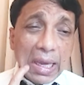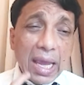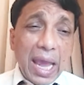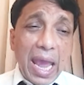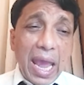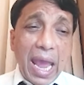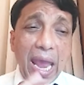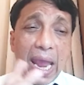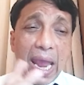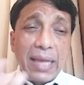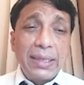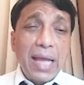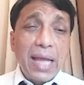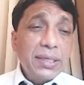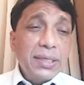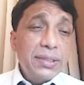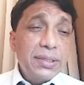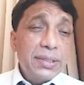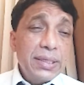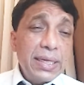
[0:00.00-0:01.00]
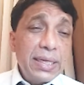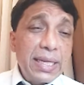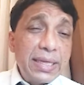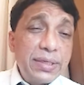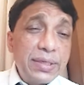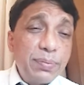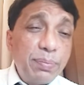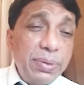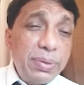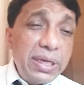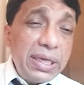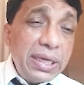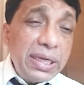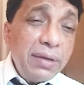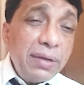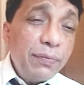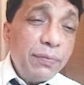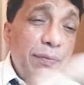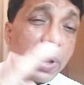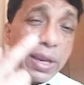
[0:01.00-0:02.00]
and the answer is
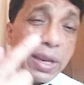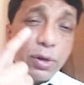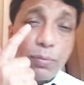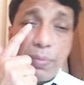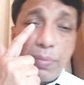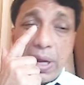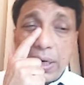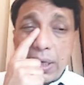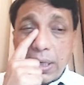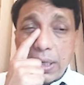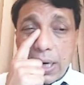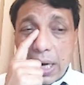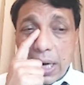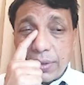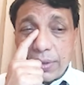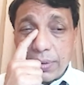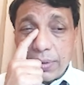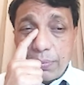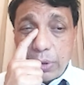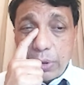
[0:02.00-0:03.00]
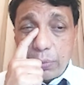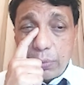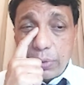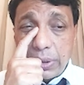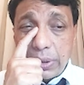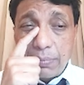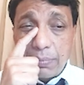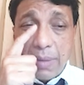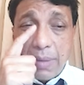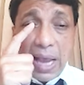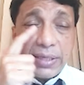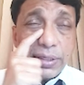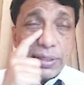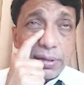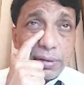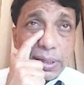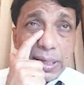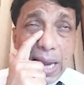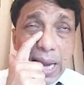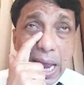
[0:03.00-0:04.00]
B, where you make a cut between the
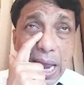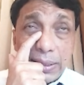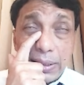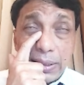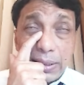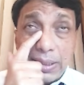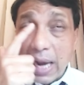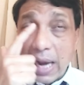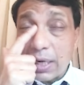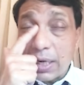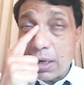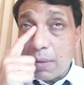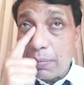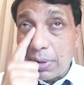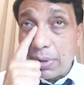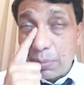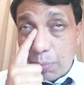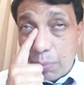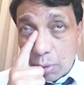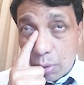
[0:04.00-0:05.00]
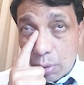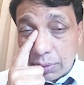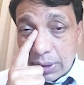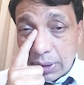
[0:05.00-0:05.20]
maxillary and the lacrimal bone.